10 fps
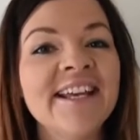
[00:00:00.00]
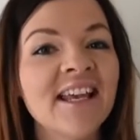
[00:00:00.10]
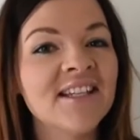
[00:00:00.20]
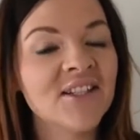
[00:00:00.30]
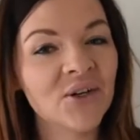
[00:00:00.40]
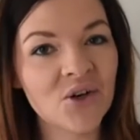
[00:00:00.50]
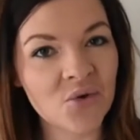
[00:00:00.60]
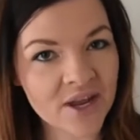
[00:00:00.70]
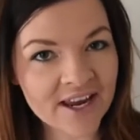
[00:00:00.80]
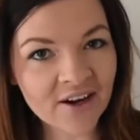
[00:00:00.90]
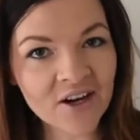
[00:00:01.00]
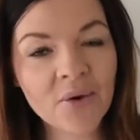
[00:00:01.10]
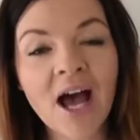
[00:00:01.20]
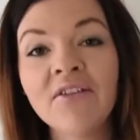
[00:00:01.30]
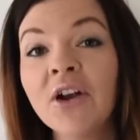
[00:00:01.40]
In case you're new here
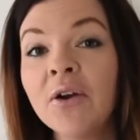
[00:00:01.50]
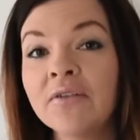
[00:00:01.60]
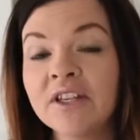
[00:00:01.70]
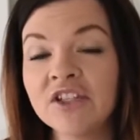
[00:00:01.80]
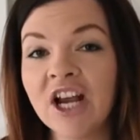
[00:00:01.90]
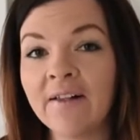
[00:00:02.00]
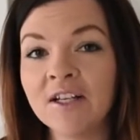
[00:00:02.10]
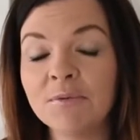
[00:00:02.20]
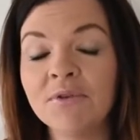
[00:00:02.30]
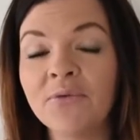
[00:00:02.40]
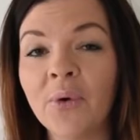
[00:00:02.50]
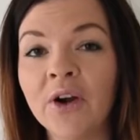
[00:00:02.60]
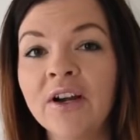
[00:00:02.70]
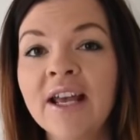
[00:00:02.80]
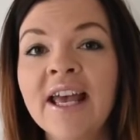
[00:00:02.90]
you haven't heard of this challenge
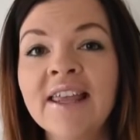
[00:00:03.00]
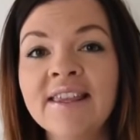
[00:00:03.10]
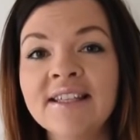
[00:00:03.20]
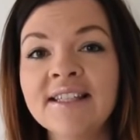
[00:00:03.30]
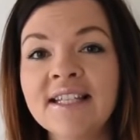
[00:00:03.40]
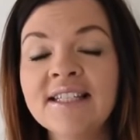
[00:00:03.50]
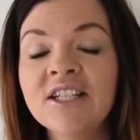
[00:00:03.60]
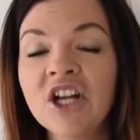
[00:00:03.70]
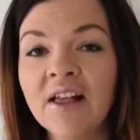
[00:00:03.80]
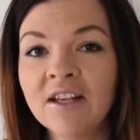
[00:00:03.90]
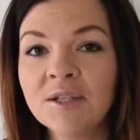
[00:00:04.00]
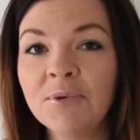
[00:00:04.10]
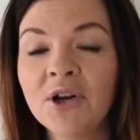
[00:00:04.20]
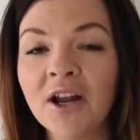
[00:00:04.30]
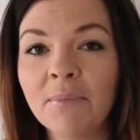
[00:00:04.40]
before, this is a challenge
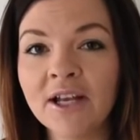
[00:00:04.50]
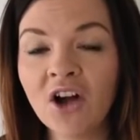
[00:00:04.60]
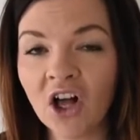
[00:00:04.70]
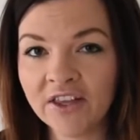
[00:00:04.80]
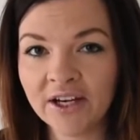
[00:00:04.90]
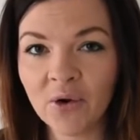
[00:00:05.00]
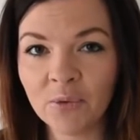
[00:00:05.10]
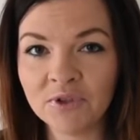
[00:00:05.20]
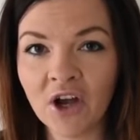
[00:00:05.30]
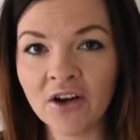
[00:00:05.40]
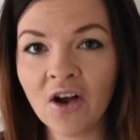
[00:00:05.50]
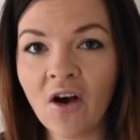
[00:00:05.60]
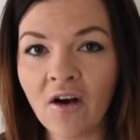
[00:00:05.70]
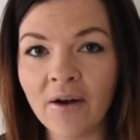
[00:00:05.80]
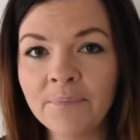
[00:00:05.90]
put on by
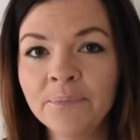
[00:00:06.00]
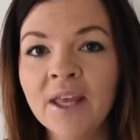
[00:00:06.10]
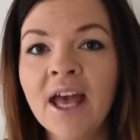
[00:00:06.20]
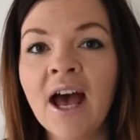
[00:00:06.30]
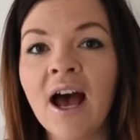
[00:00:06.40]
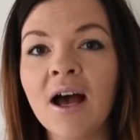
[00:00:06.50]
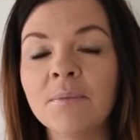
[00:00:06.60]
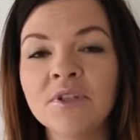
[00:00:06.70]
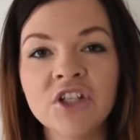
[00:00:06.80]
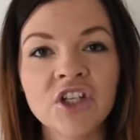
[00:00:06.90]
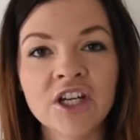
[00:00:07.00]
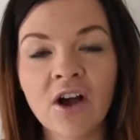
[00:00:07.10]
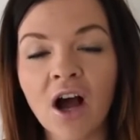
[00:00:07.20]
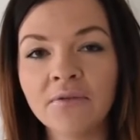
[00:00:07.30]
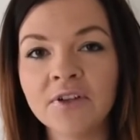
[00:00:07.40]
callingithome.com. Um, she
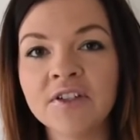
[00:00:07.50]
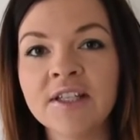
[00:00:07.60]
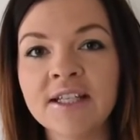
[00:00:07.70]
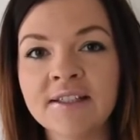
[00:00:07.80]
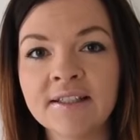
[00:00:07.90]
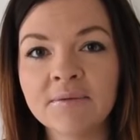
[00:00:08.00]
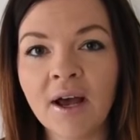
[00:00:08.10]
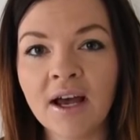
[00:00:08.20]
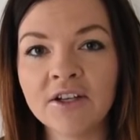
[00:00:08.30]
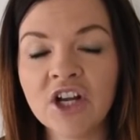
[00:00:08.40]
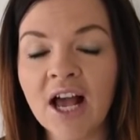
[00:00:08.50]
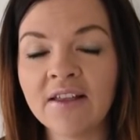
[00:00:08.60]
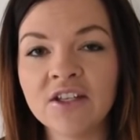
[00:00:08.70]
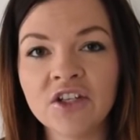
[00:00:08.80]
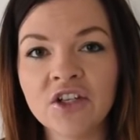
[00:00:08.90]
offers this uh,
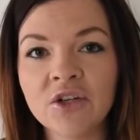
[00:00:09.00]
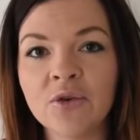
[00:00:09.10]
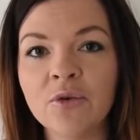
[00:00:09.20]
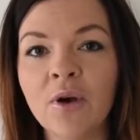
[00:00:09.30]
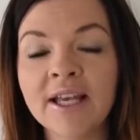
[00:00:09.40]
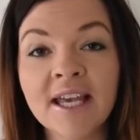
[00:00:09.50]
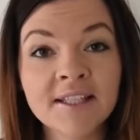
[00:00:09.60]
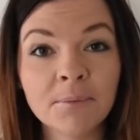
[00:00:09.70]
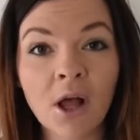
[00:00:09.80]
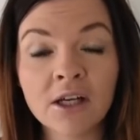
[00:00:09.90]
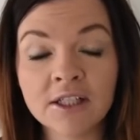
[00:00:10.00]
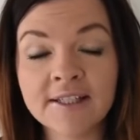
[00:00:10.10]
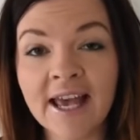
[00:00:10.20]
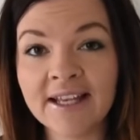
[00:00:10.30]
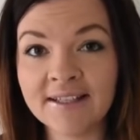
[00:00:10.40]
challenge to guest
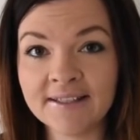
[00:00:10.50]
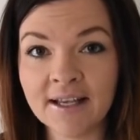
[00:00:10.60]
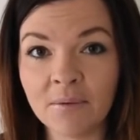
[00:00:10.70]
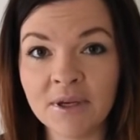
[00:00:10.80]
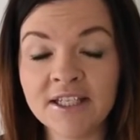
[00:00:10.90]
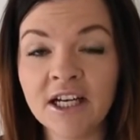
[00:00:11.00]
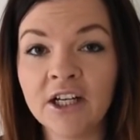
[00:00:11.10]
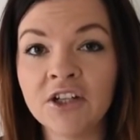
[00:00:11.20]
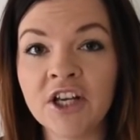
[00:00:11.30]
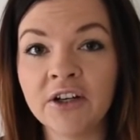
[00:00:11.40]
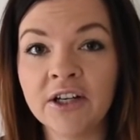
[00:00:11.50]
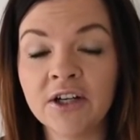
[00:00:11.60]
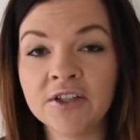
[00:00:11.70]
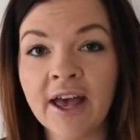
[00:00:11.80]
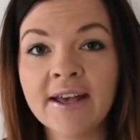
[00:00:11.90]
bloggers and some interior
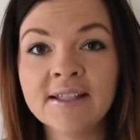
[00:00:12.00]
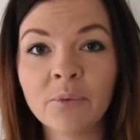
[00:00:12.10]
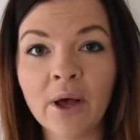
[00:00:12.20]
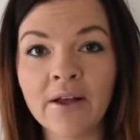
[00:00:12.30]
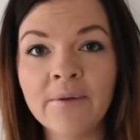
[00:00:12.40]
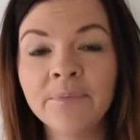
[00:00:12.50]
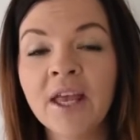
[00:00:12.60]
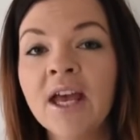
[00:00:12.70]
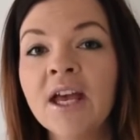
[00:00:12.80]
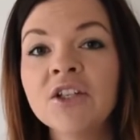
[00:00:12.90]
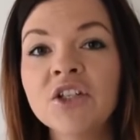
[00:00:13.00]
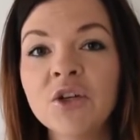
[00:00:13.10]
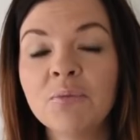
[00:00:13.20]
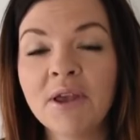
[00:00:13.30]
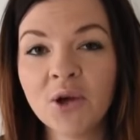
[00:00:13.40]
decorators as well
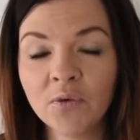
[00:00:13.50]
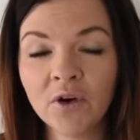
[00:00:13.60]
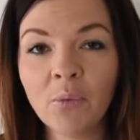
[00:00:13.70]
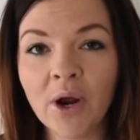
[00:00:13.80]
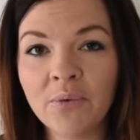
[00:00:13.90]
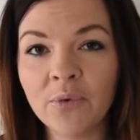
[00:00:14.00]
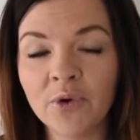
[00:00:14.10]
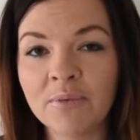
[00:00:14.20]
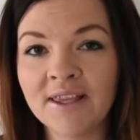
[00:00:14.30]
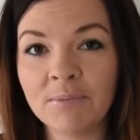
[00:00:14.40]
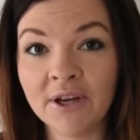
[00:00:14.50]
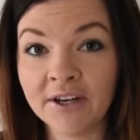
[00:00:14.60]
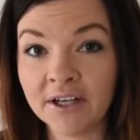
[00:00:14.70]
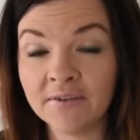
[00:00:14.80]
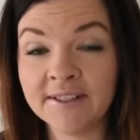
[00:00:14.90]
to make over one room in the
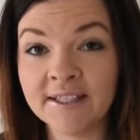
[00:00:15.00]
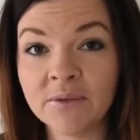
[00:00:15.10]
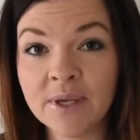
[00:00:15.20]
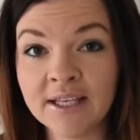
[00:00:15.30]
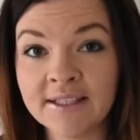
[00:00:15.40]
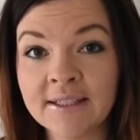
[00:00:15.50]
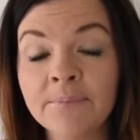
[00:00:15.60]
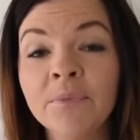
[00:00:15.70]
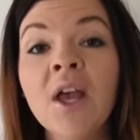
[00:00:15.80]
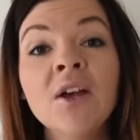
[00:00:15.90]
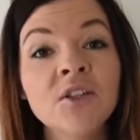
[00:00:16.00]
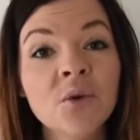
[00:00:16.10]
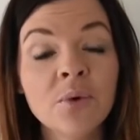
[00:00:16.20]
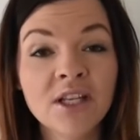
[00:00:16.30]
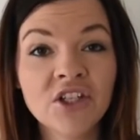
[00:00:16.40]
period of six weeks.
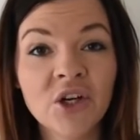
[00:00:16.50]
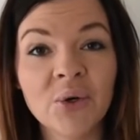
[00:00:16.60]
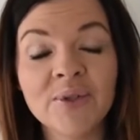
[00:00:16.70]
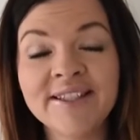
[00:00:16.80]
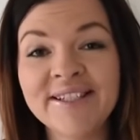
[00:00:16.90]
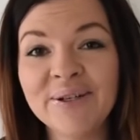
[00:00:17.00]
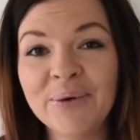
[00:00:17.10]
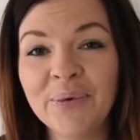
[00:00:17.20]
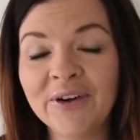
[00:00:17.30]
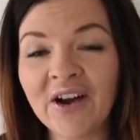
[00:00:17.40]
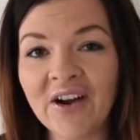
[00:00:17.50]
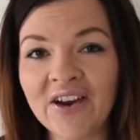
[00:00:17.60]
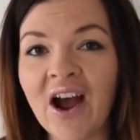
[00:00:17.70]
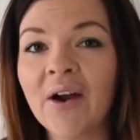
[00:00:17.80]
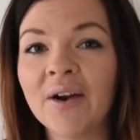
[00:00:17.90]
So we chose to work
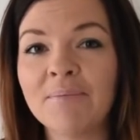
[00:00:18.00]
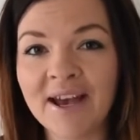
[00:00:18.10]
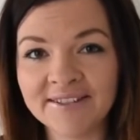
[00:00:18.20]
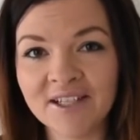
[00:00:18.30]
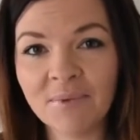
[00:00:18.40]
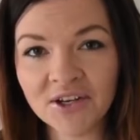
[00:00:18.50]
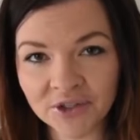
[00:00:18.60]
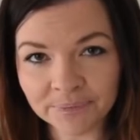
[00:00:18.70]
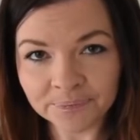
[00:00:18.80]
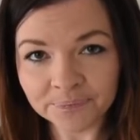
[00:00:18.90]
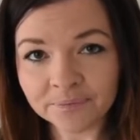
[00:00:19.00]
on our master bedroom.